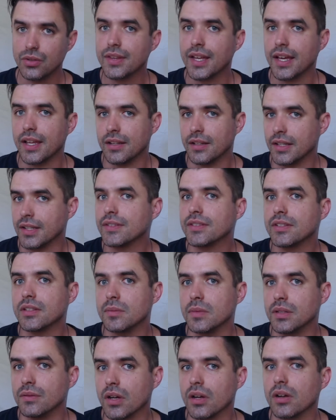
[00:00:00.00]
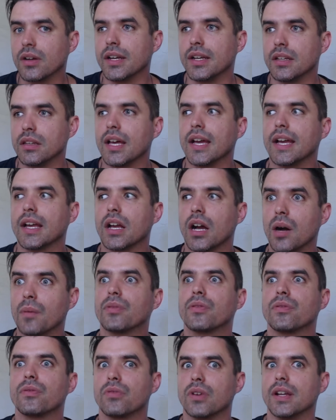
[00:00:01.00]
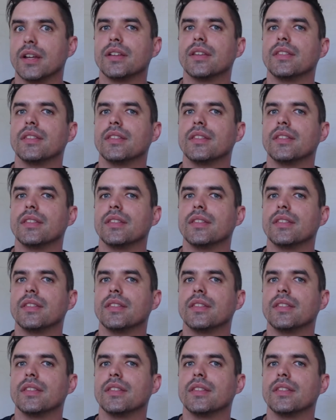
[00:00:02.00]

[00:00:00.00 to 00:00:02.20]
that needs to be very like upfront,